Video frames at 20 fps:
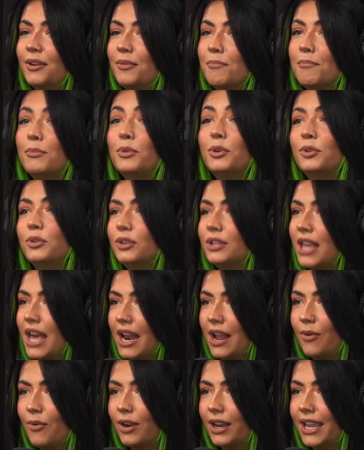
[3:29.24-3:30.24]
mood
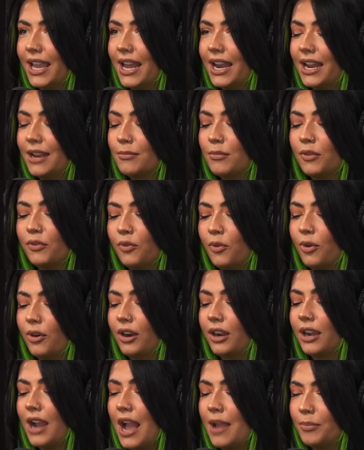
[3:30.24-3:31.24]
that I want to get in
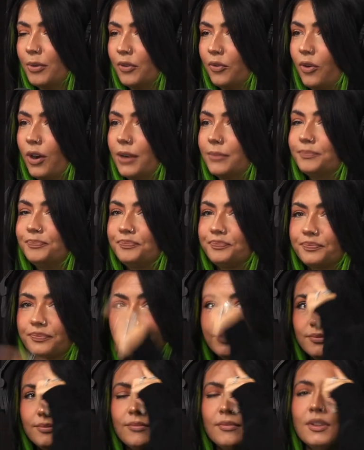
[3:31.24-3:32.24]
before I perform.
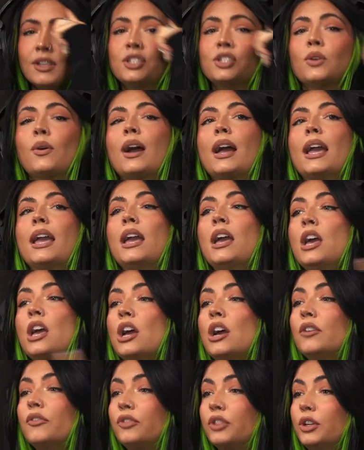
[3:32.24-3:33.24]
So I
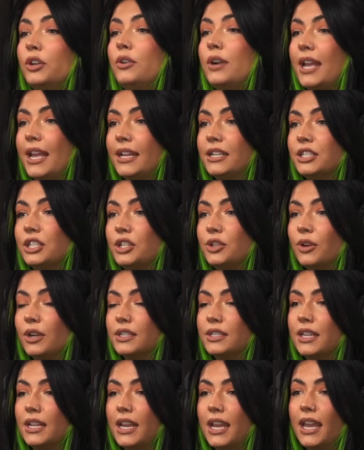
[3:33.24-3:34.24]
flew into New
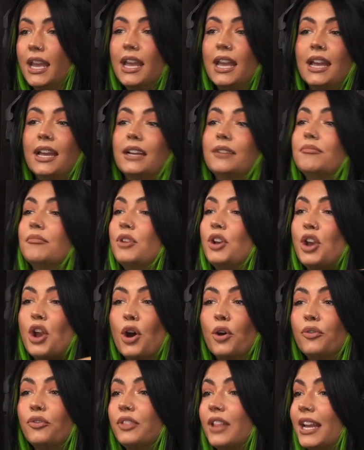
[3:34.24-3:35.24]
York City.
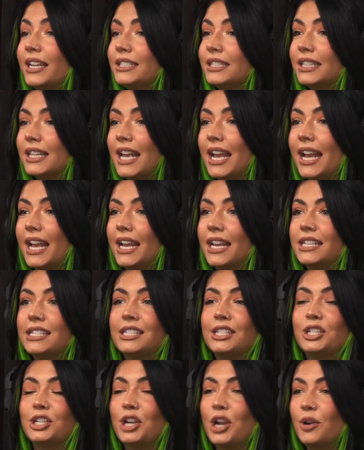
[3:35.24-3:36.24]
No flight
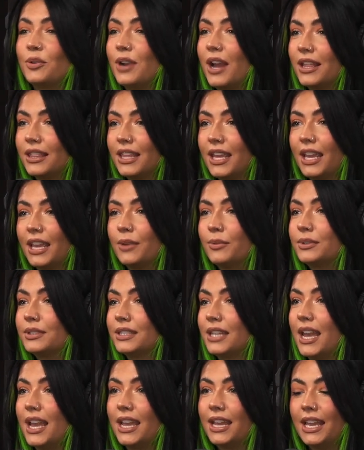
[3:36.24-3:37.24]
delays, no nothing. It
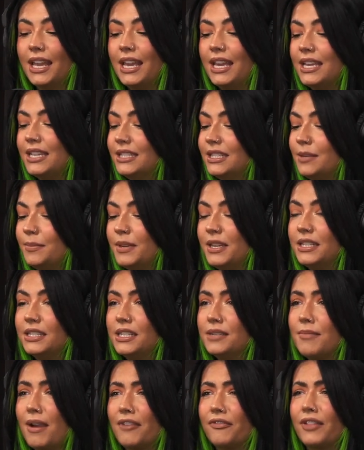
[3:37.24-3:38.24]
was like easy
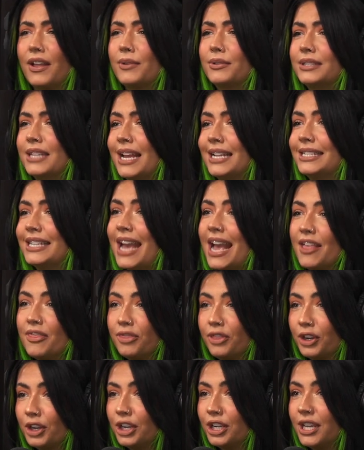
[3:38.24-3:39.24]
peasy. My flight was at
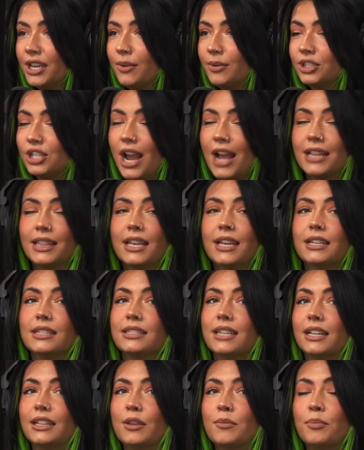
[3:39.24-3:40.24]
10:30, which I think
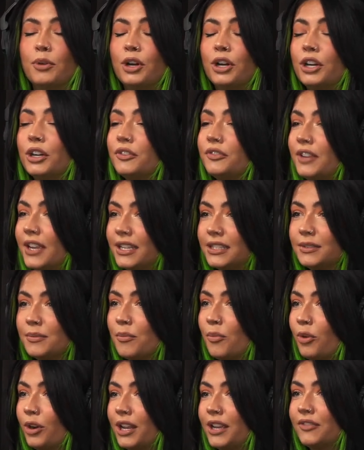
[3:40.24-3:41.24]
is like the perfect
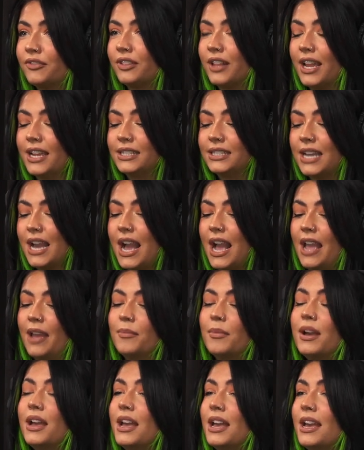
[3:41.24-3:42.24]
morning flight
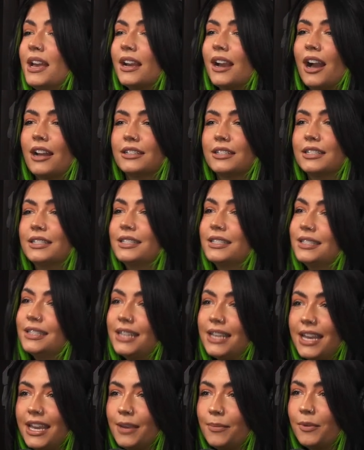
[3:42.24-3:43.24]
time. Got to
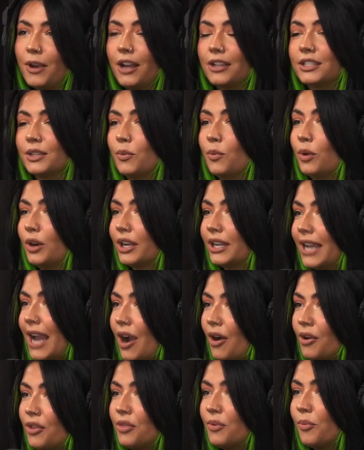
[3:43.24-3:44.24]
sleep, got to work
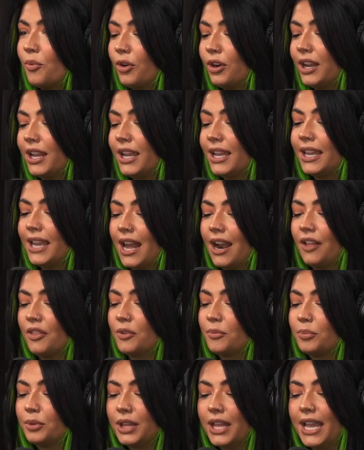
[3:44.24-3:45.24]
out in the morning, get
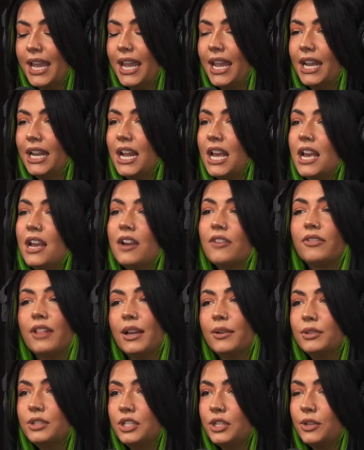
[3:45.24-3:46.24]
on the plane.
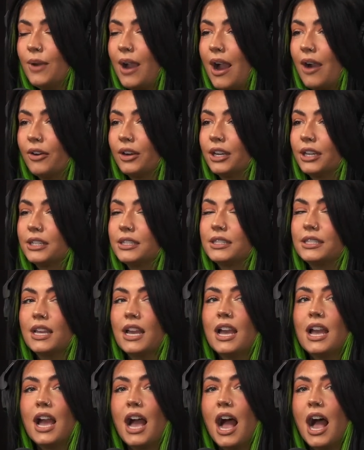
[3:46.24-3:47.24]
Flight was 2 hours.
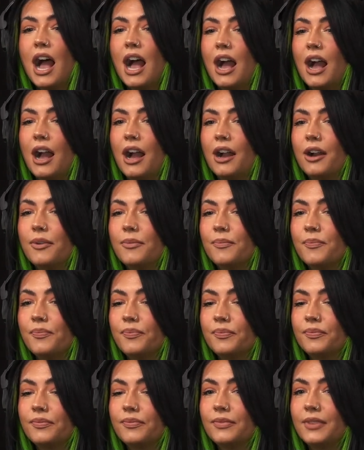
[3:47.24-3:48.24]
Got
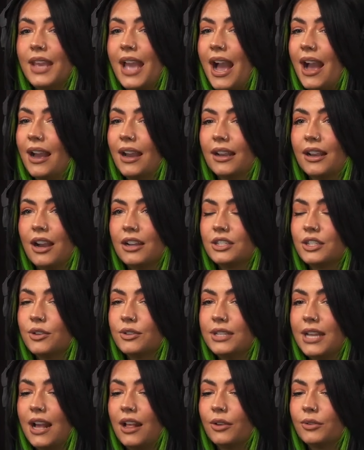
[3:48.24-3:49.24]
to the
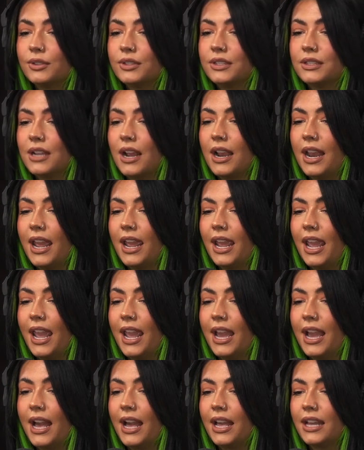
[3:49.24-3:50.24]
hotel. It was stunning.
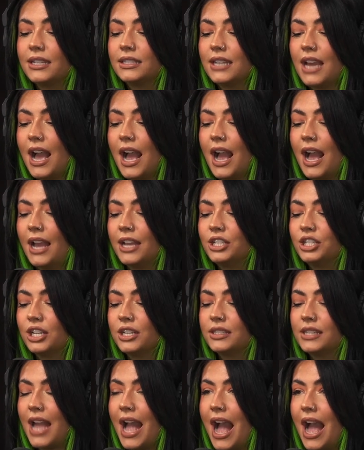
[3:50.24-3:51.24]
And I
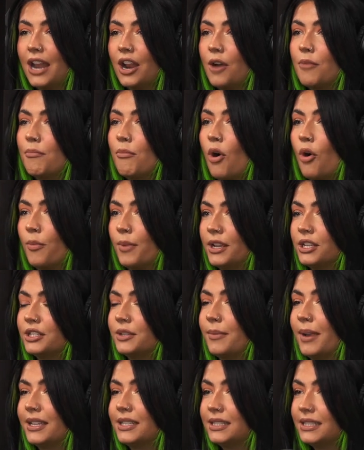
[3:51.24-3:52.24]
just had a moment
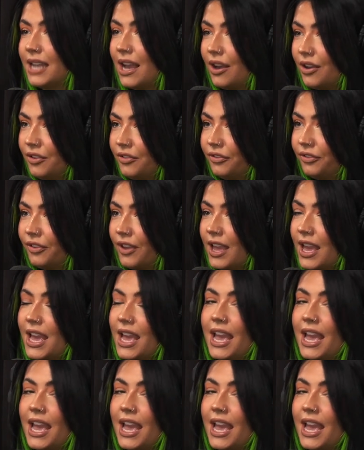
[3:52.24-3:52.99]
to myself.